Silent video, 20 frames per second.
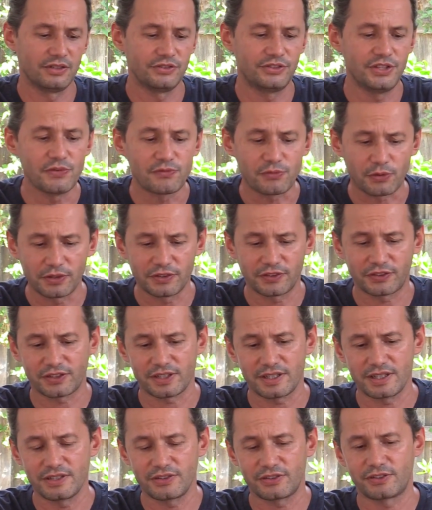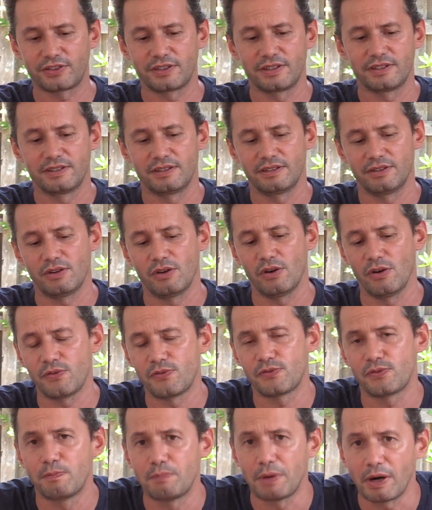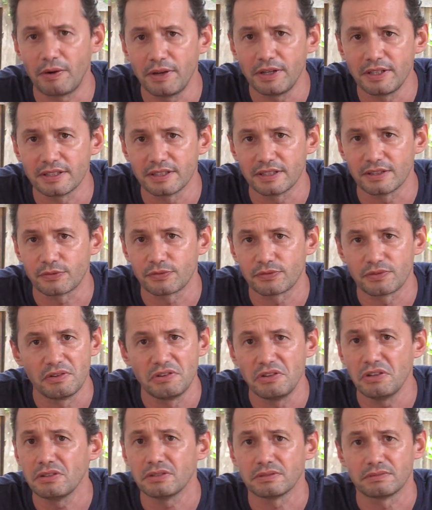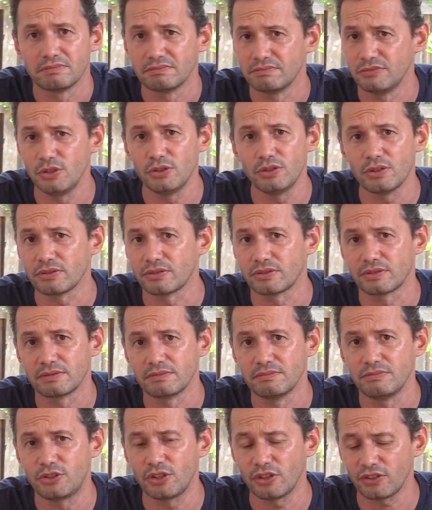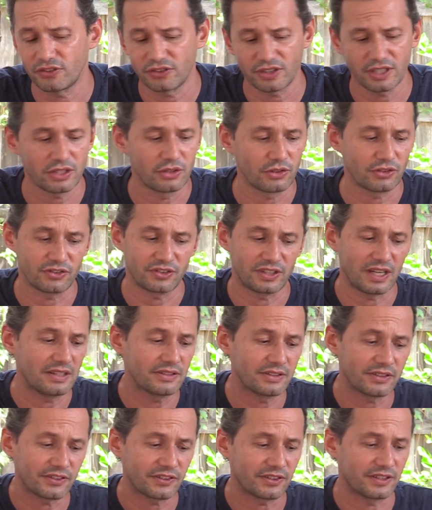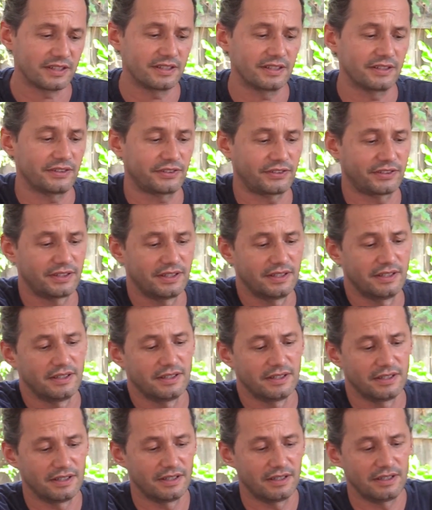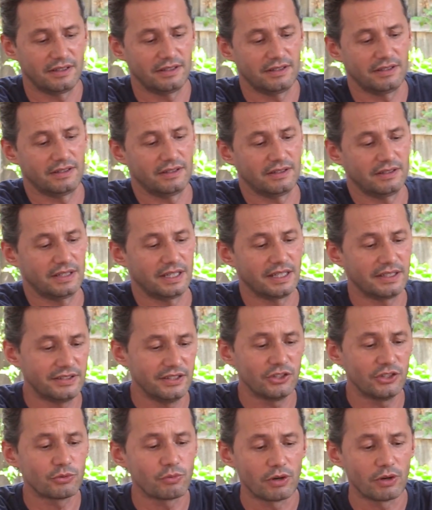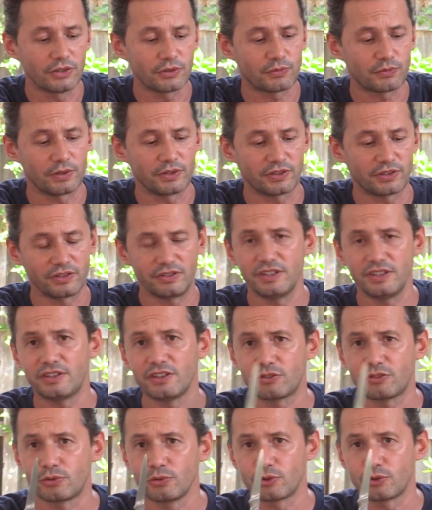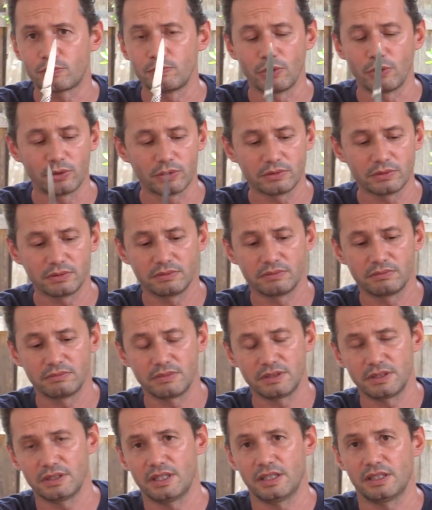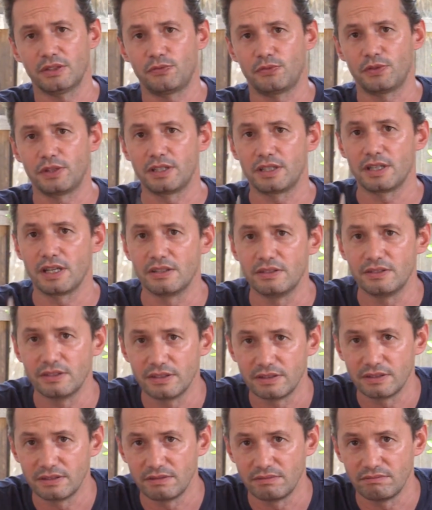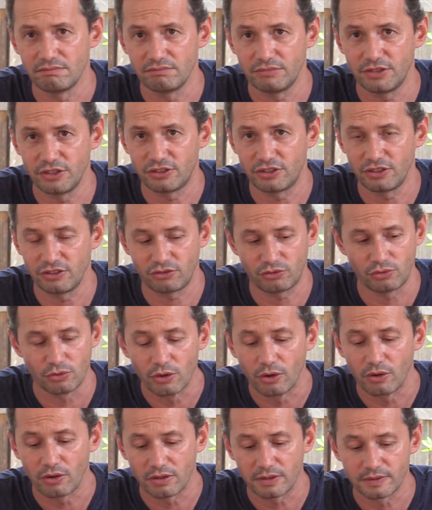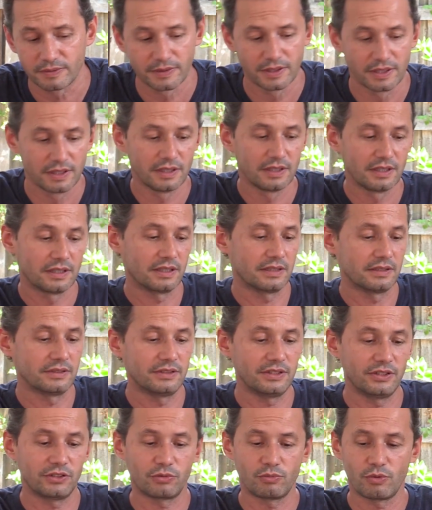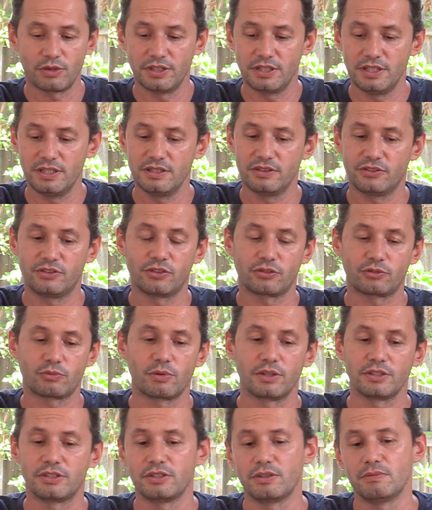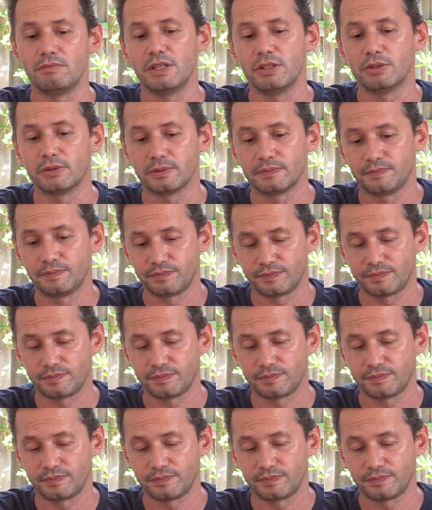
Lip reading: different size of paring knife? No. You don't. Just take a standard size, like these ones, for instance. This is too small, I think, and this is too long. And this one here is just right in the middle.